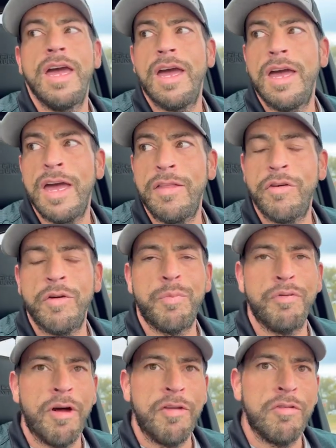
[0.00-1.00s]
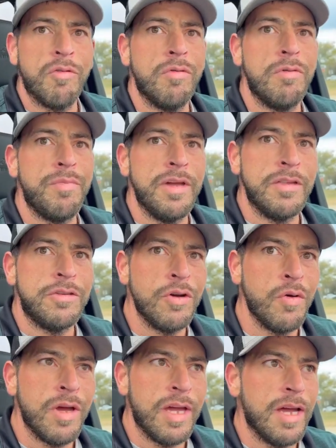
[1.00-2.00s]
and their brother would be
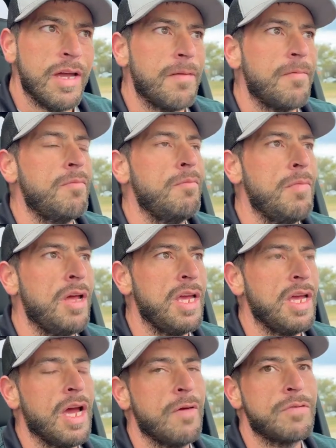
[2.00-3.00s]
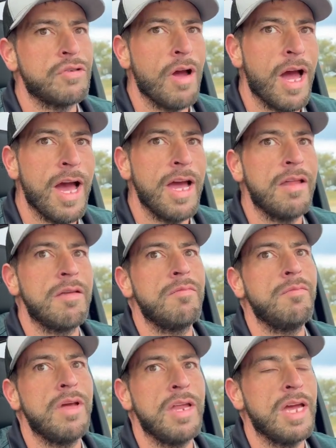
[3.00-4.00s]
doing it. Many have tried,
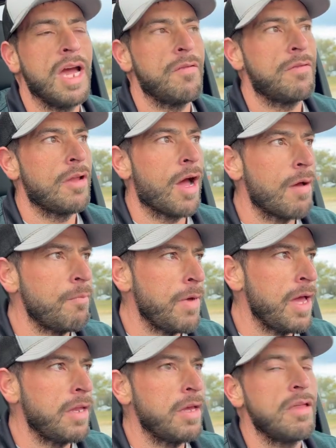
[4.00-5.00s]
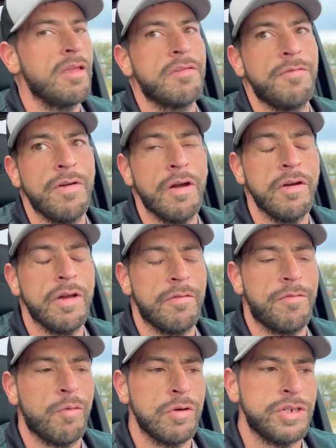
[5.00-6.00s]
many have not made it. It's very
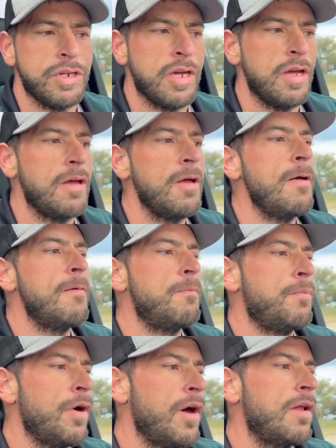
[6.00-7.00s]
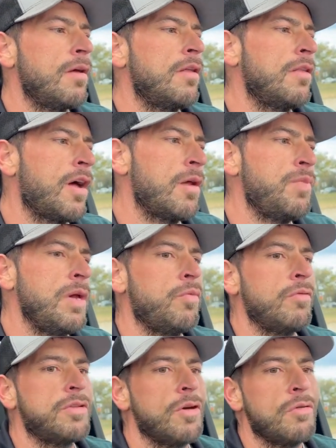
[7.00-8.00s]
unfortunate, but a lot of
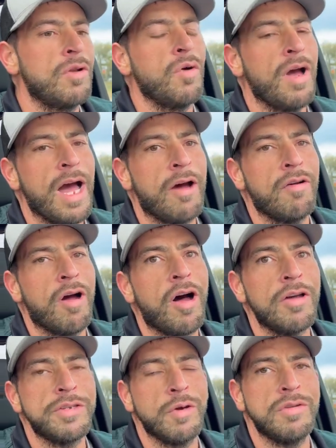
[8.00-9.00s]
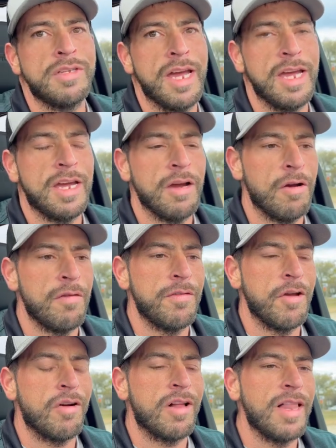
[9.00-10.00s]
people don't know how to also take care of
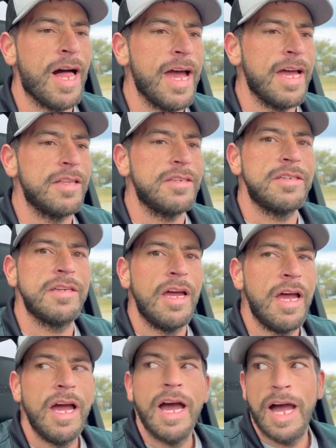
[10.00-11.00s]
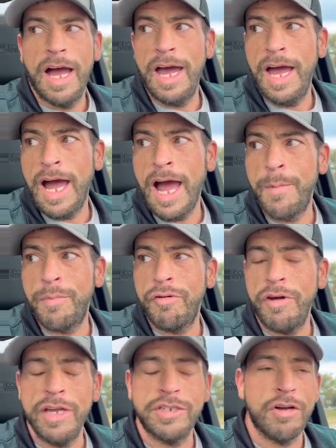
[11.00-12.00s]
their clients. I
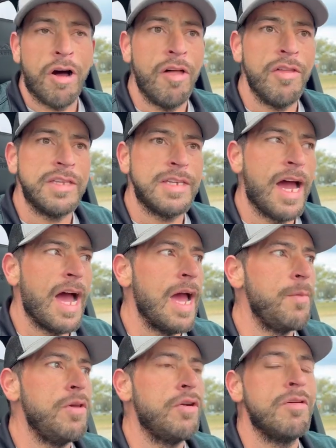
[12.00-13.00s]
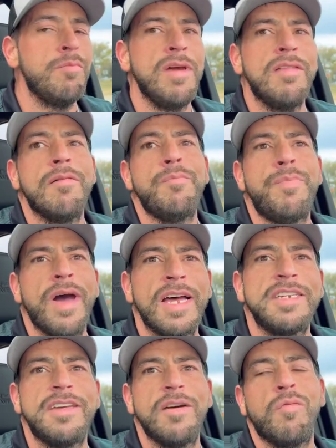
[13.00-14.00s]
preach all the time. You can be the
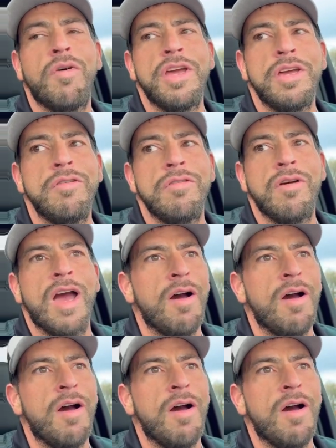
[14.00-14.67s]
best at what you